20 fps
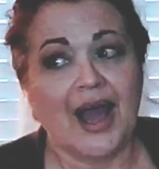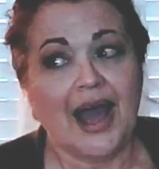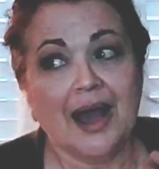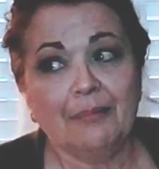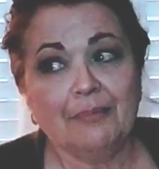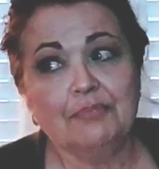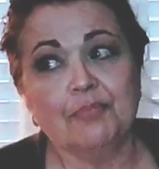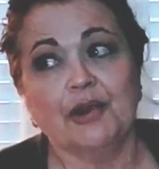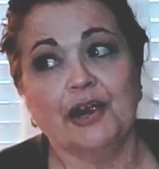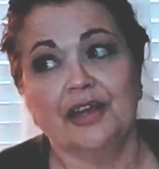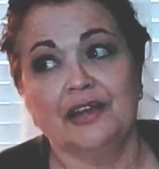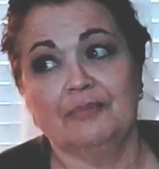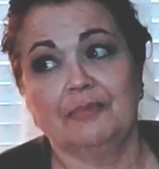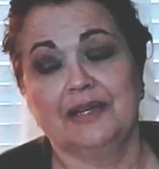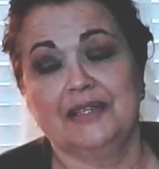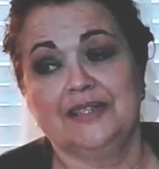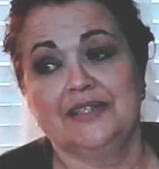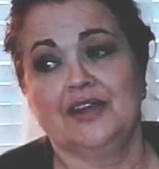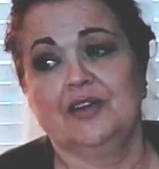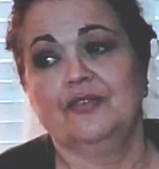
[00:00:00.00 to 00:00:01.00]
I'm proud of
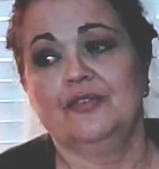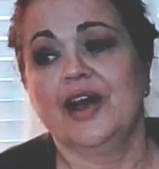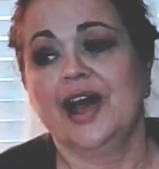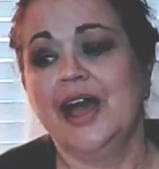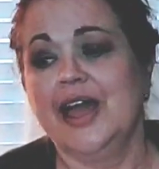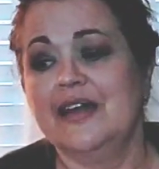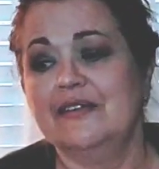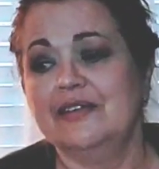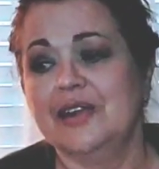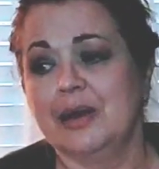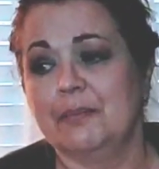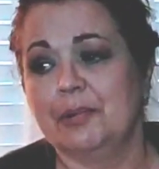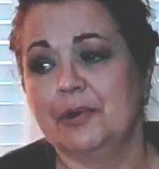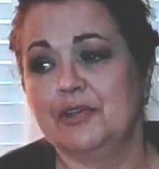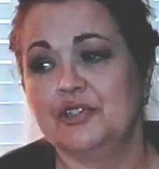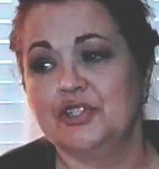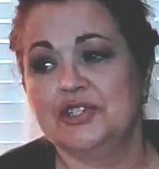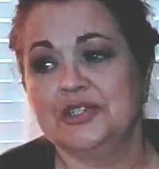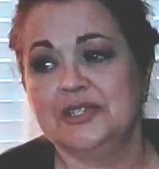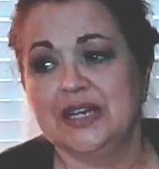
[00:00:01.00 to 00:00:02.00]
myself. I have not
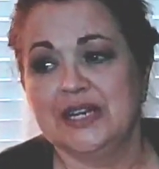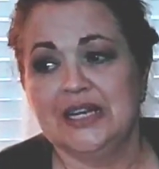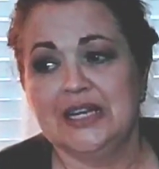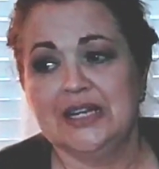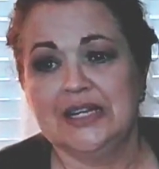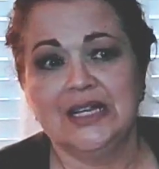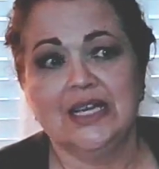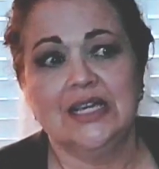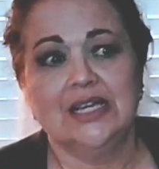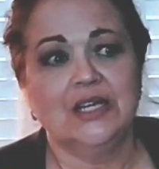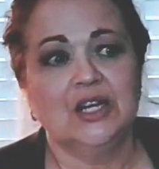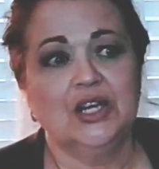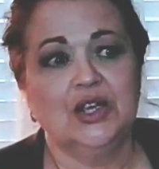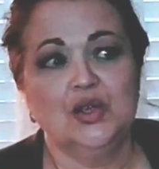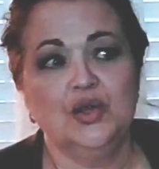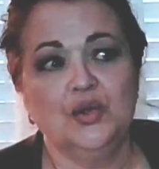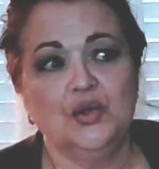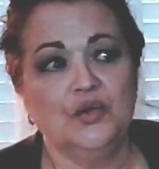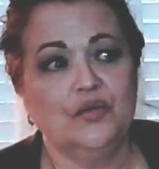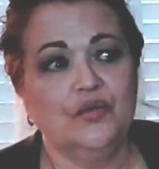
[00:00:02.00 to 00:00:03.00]
purchased anything
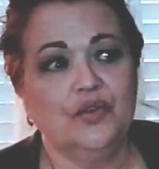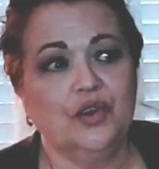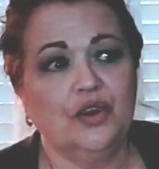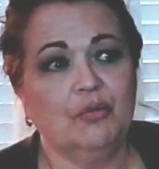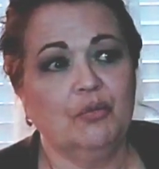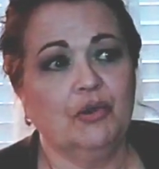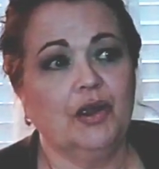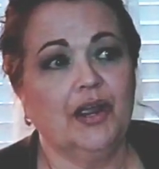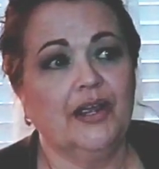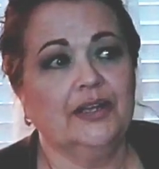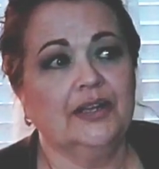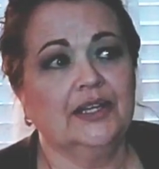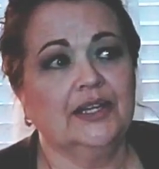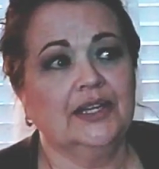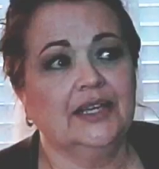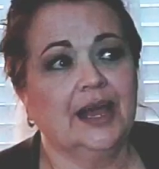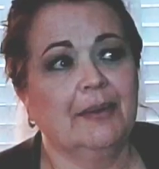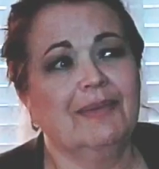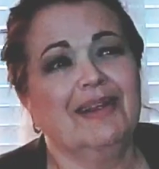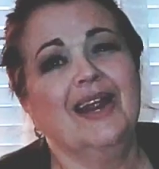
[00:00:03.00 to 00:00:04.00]
new, Vera
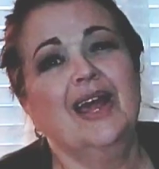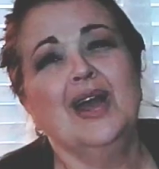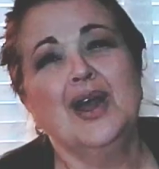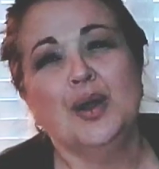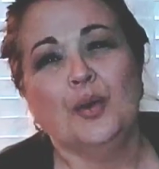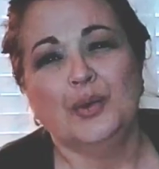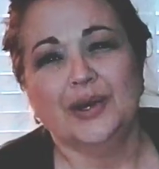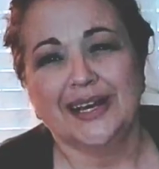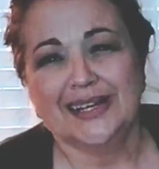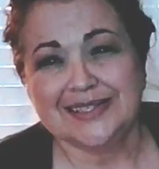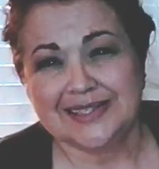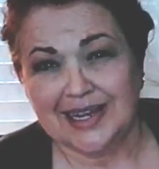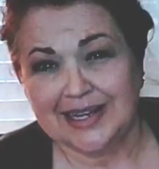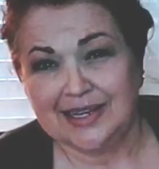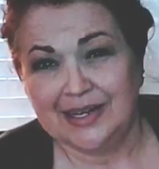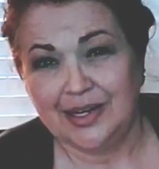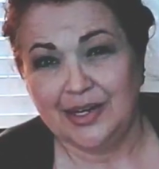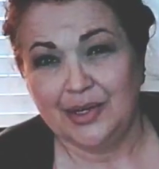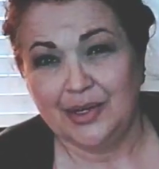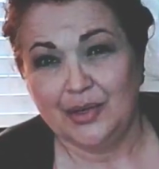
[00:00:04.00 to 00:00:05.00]
Bradley. I mean, when I say
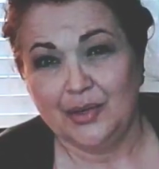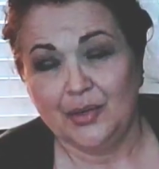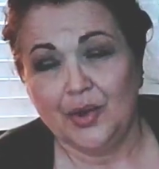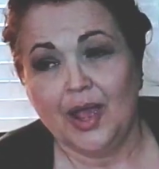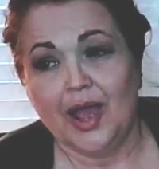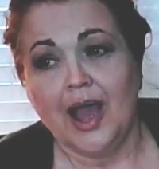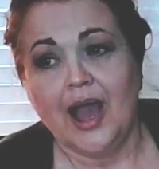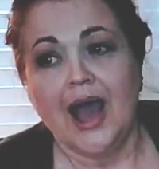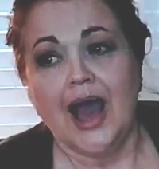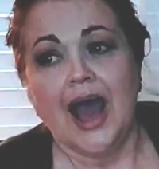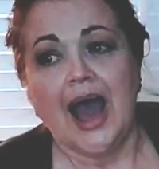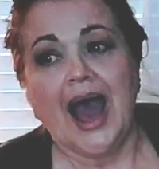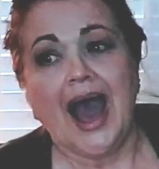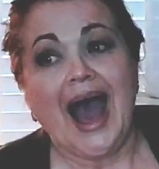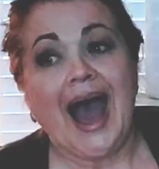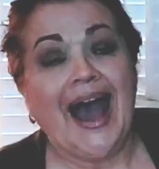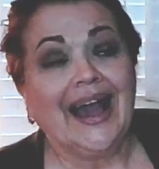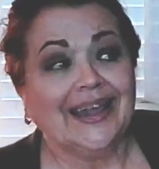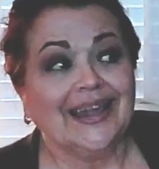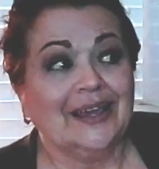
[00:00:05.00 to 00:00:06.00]
new,
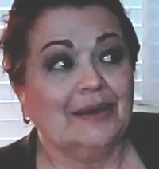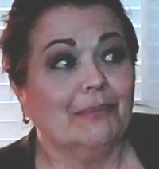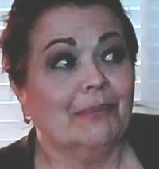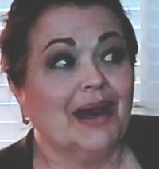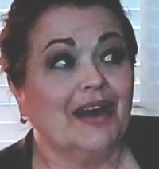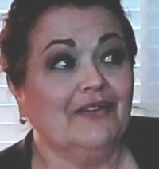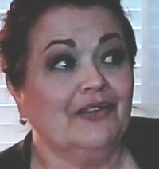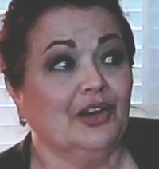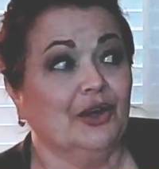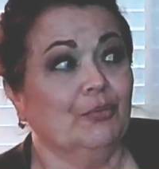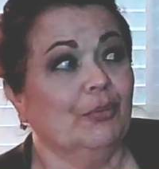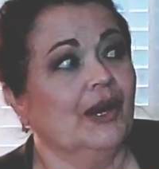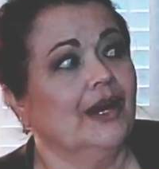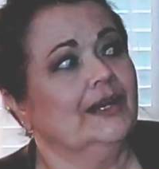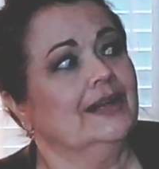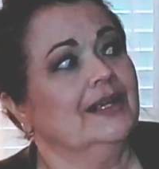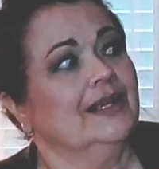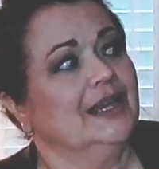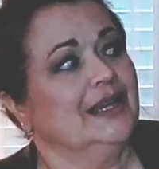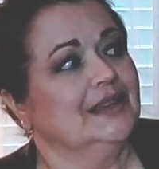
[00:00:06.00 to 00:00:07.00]
I get my Vera
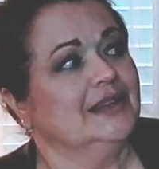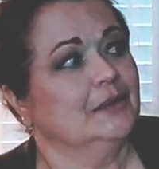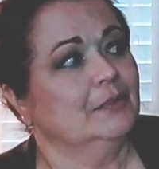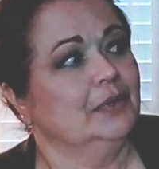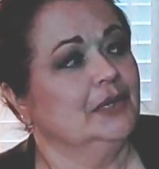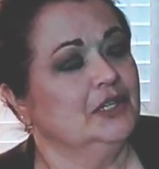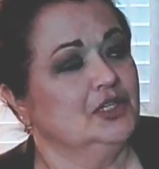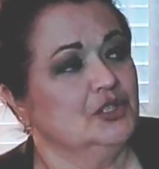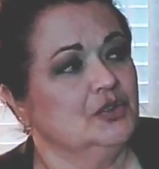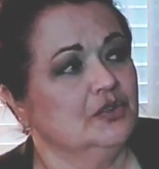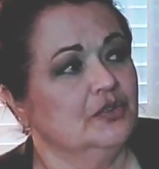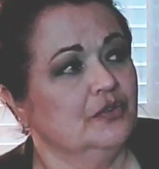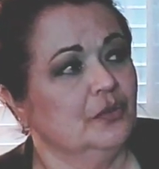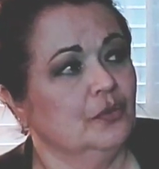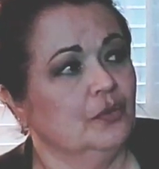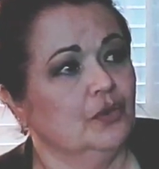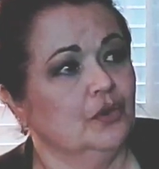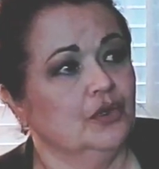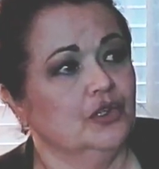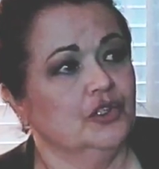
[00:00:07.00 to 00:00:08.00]
Bradley at the Pigeon
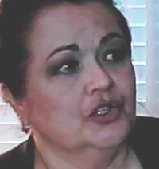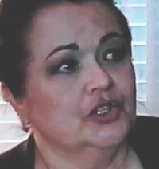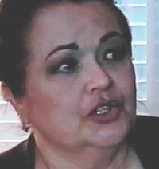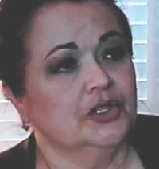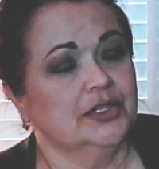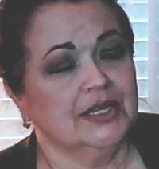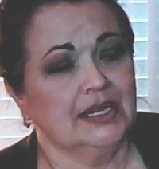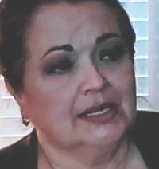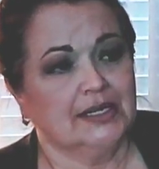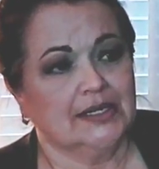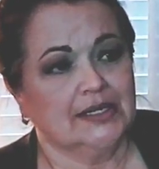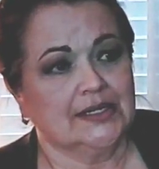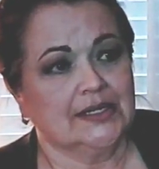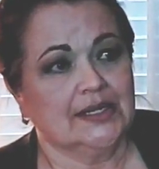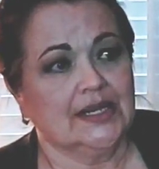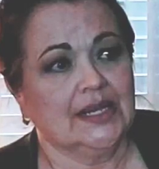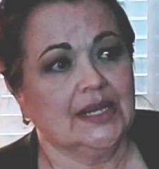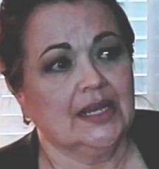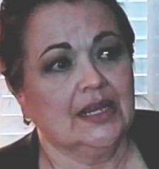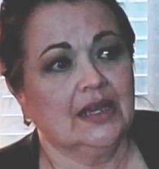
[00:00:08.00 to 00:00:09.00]
Forge,
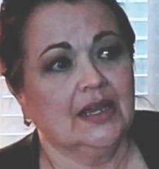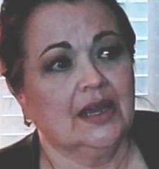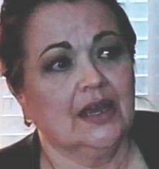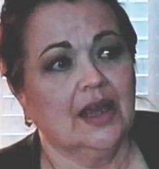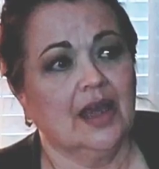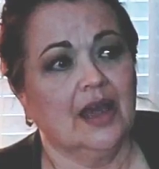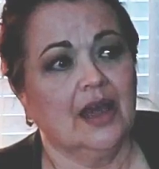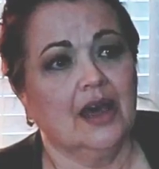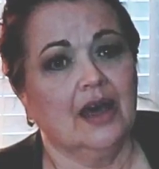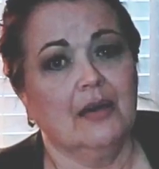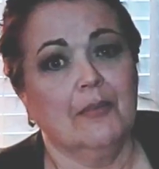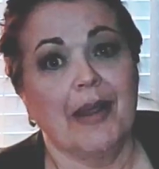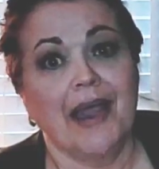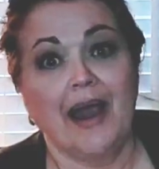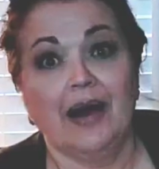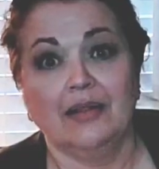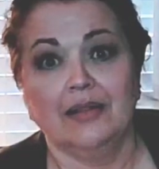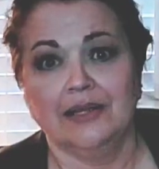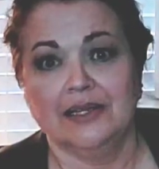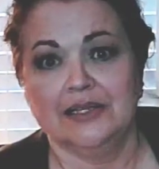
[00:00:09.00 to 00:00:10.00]
Tennessee uh,
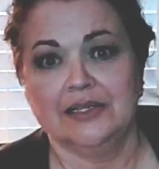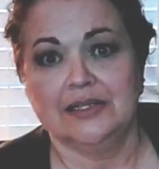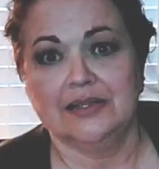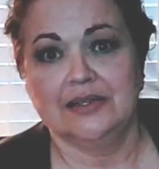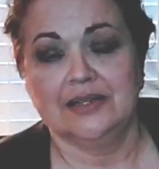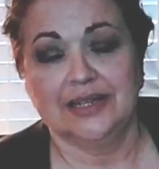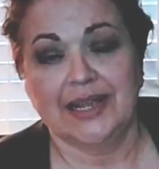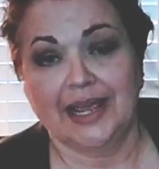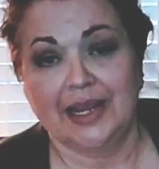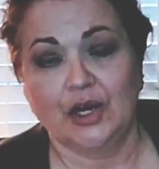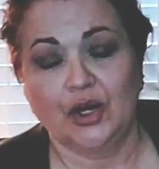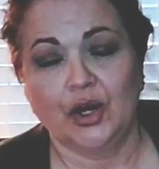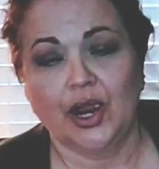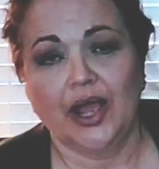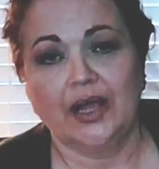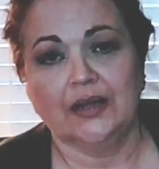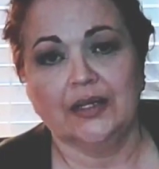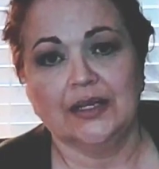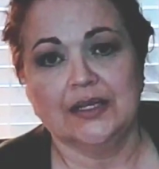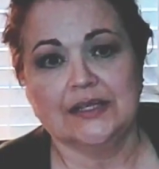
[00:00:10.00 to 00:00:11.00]
outlet. The Tanger
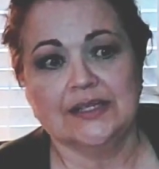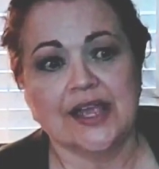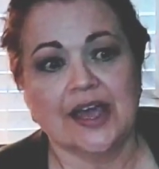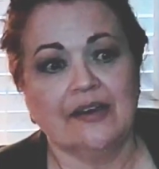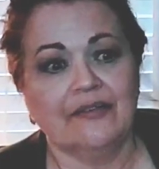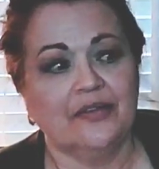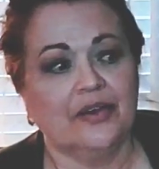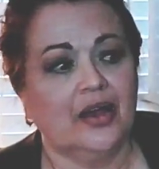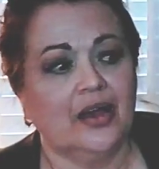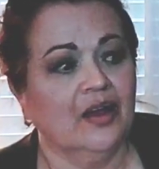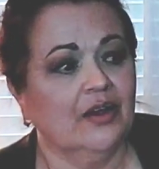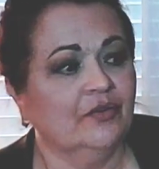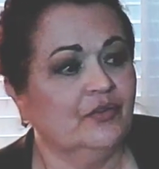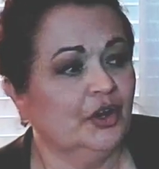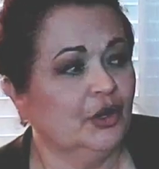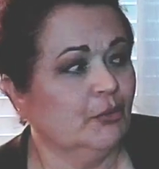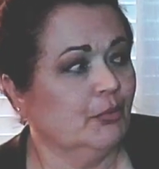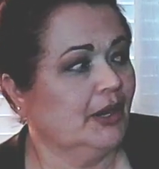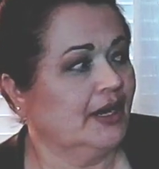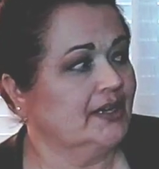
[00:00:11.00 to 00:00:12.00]
outlets have a
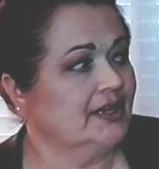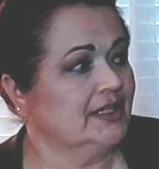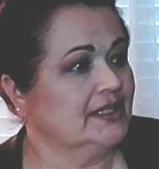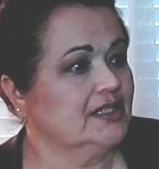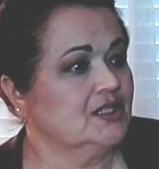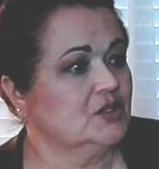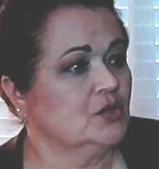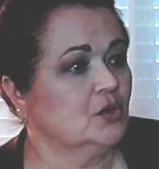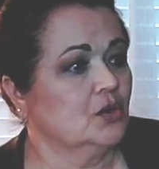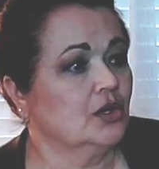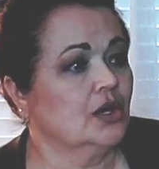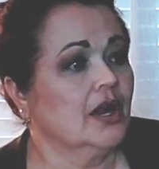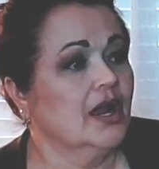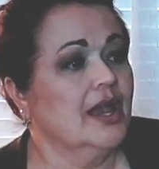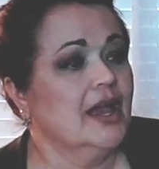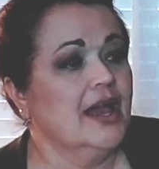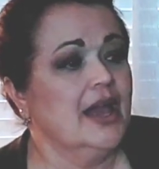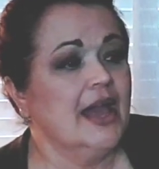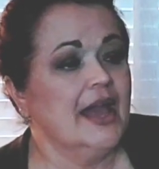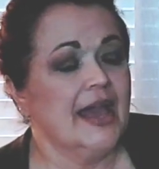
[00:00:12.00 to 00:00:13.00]
Vera Bradley store.
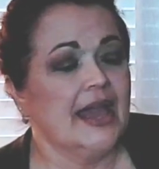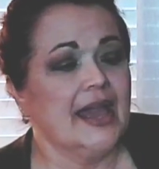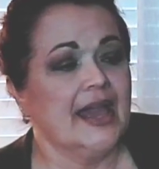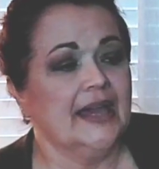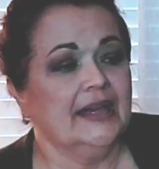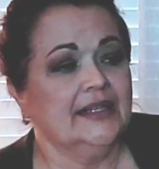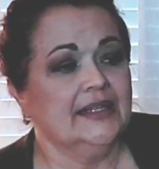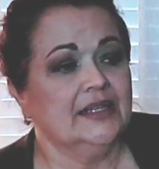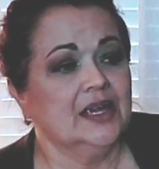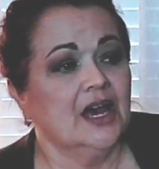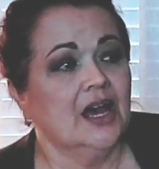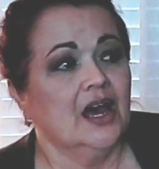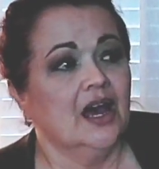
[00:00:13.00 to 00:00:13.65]
And